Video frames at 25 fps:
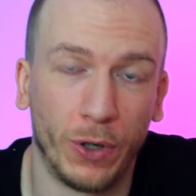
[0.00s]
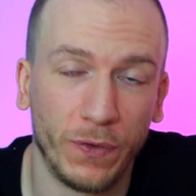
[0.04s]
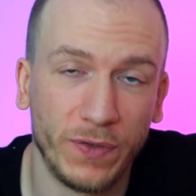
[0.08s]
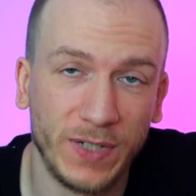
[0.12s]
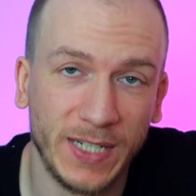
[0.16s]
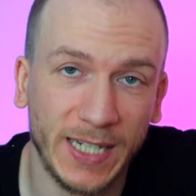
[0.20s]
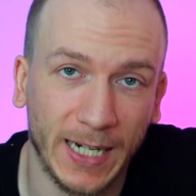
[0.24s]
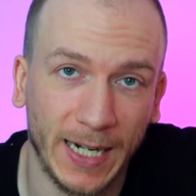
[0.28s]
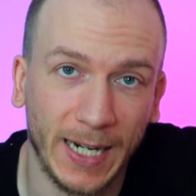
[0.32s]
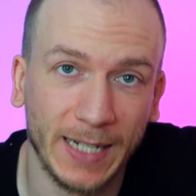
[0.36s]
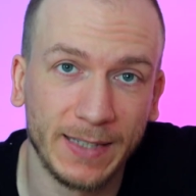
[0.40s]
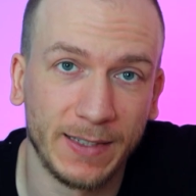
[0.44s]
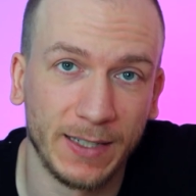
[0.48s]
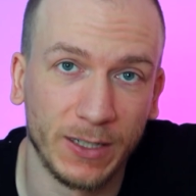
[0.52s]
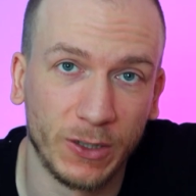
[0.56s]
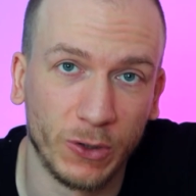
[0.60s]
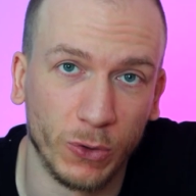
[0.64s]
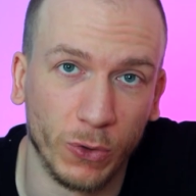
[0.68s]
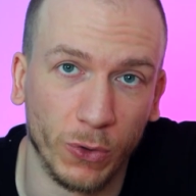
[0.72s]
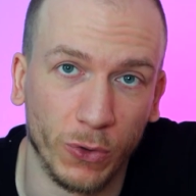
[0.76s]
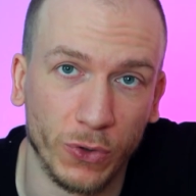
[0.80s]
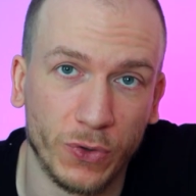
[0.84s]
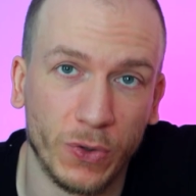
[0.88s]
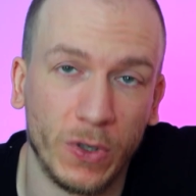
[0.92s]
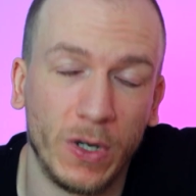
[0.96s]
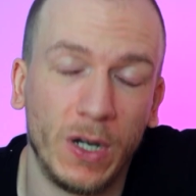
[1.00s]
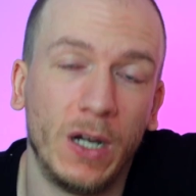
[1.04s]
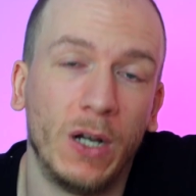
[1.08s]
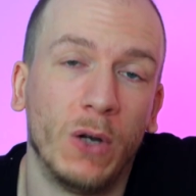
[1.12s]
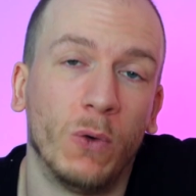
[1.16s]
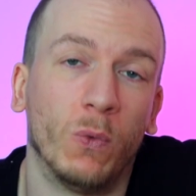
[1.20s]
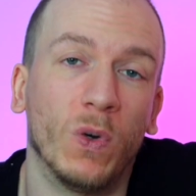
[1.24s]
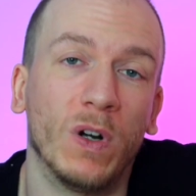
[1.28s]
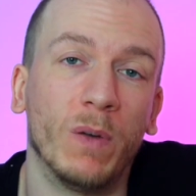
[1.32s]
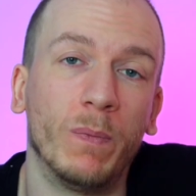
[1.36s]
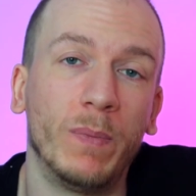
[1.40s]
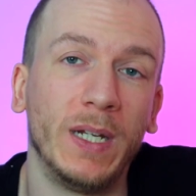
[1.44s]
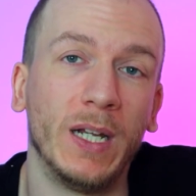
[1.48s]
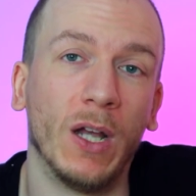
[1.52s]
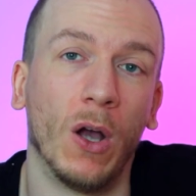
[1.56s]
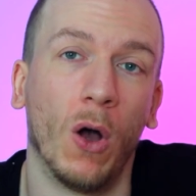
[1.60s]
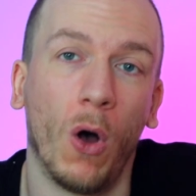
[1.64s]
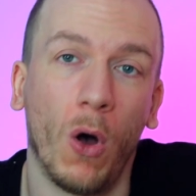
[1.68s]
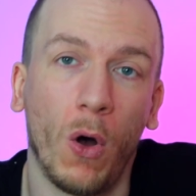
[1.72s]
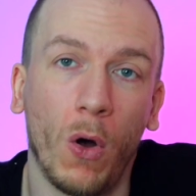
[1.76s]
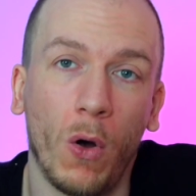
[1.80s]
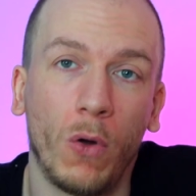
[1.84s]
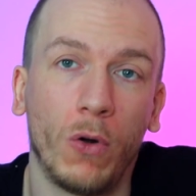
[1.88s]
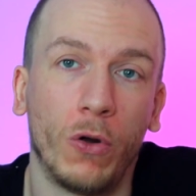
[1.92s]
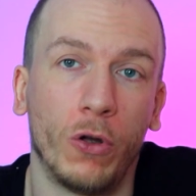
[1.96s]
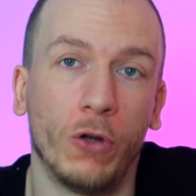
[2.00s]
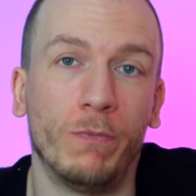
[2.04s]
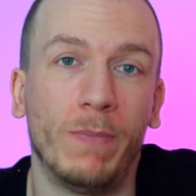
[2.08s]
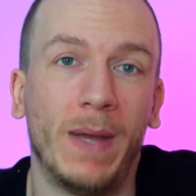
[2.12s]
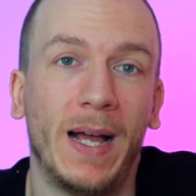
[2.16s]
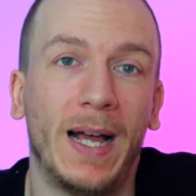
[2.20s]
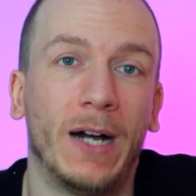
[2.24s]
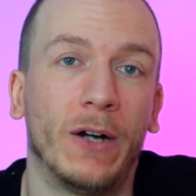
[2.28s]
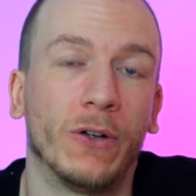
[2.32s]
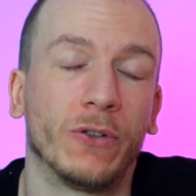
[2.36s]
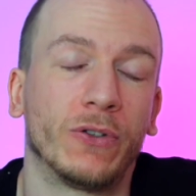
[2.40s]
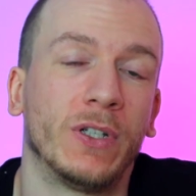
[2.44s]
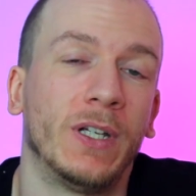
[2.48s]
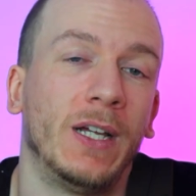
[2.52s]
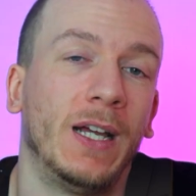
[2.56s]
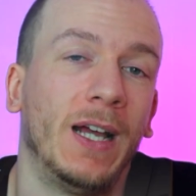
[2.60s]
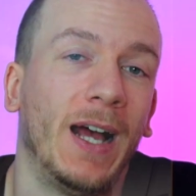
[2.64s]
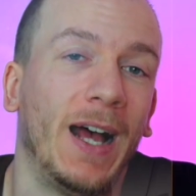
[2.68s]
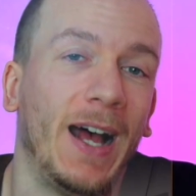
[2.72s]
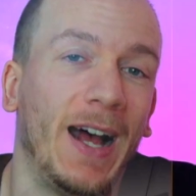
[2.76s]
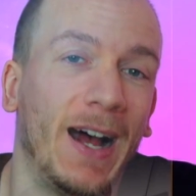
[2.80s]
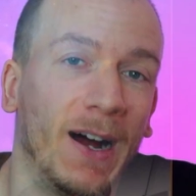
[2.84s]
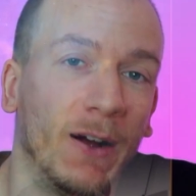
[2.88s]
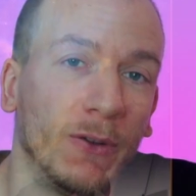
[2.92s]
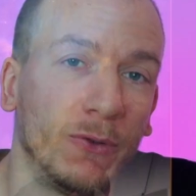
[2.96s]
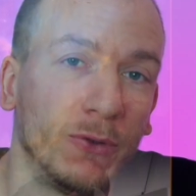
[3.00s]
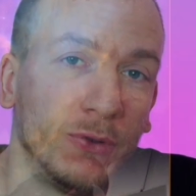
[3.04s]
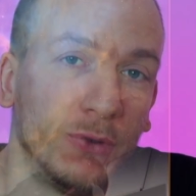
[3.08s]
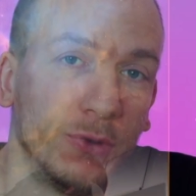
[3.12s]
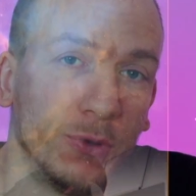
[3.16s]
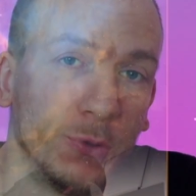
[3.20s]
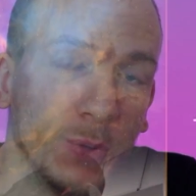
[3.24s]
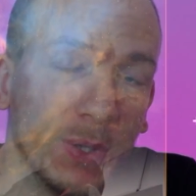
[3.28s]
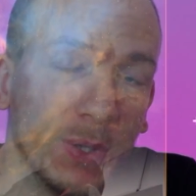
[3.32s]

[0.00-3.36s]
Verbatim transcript: of the Galactic course will be all about how to do